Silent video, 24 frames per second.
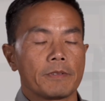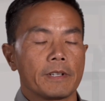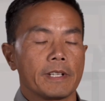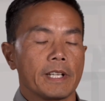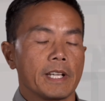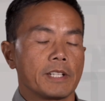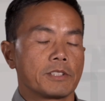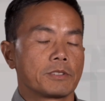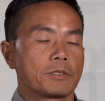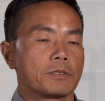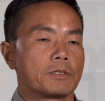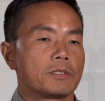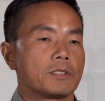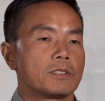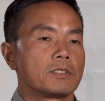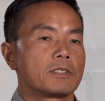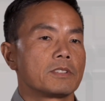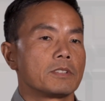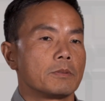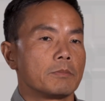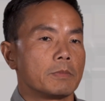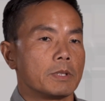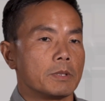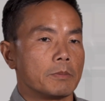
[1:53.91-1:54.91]
financial
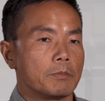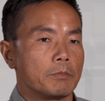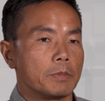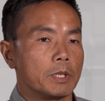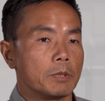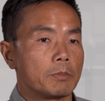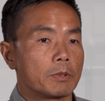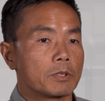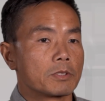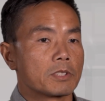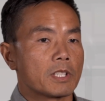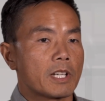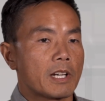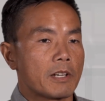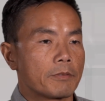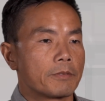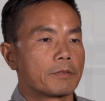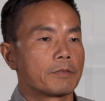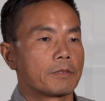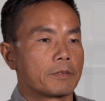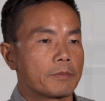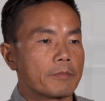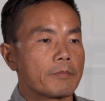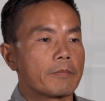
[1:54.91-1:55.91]
system in PeopleSoft.